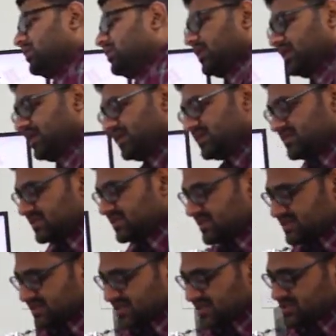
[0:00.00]
the
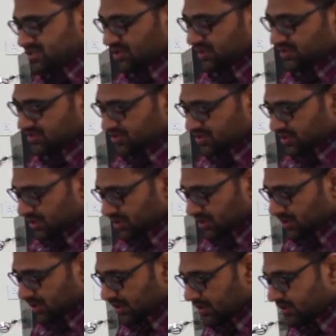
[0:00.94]
ECG sensors
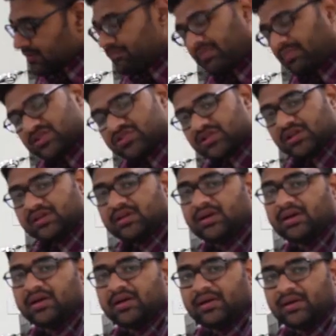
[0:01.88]
measure
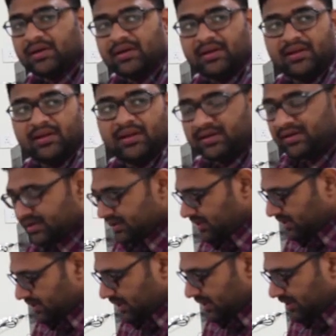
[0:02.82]
the
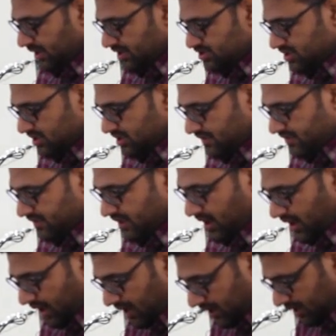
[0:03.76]
electrical conduction of the
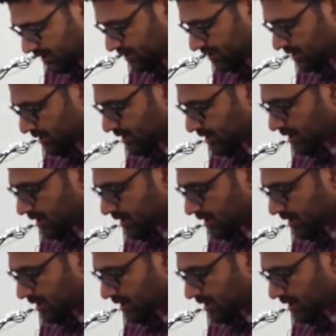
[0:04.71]
heart,